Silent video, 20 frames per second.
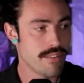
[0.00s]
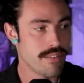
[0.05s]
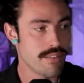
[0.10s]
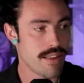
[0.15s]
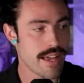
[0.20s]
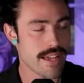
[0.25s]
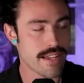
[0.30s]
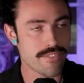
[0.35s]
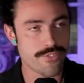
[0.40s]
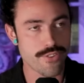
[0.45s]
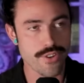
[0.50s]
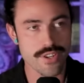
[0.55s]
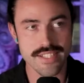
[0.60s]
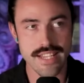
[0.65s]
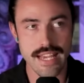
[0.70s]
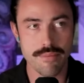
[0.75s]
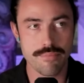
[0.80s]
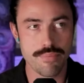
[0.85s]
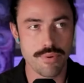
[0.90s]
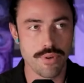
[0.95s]
like for
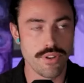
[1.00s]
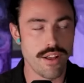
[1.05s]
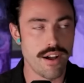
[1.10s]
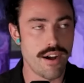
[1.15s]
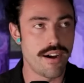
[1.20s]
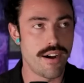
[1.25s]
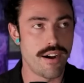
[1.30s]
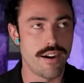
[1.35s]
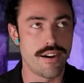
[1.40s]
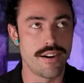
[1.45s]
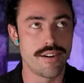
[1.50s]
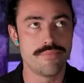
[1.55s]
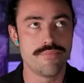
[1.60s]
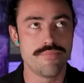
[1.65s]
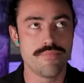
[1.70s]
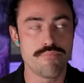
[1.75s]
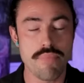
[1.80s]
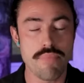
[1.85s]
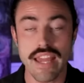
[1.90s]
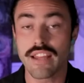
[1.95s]
example, uh,
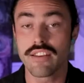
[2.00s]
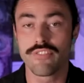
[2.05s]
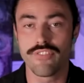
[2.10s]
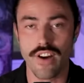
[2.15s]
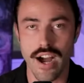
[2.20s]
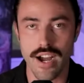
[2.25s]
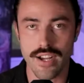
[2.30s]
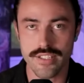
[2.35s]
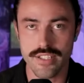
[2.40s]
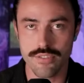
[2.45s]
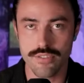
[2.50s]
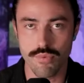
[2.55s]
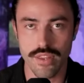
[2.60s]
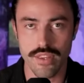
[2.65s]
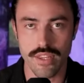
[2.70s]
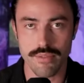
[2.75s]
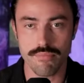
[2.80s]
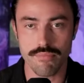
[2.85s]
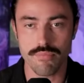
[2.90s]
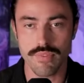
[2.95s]
Megan Fox is
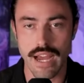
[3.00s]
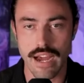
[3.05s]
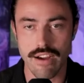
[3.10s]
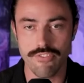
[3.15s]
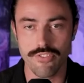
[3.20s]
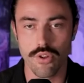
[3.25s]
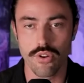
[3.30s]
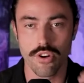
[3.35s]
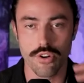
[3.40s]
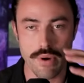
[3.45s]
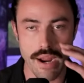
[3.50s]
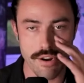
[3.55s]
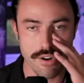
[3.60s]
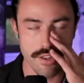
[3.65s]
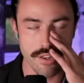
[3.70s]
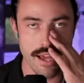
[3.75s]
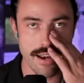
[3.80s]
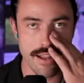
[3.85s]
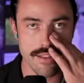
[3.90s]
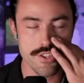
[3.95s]
one that got floated around a
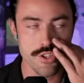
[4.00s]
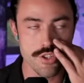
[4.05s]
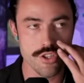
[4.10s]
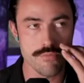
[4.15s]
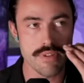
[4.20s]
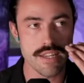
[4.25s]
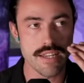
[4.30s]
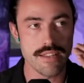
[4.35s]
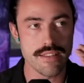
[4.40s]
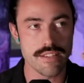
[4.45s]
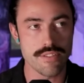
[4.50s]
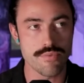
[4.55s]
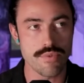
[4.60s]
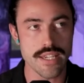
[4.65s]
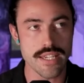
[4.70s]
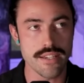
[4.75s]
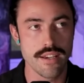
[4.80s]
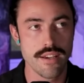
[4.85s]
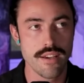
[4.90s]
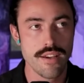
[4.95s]
lot on social media this
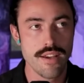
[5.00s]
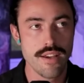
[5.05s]
week.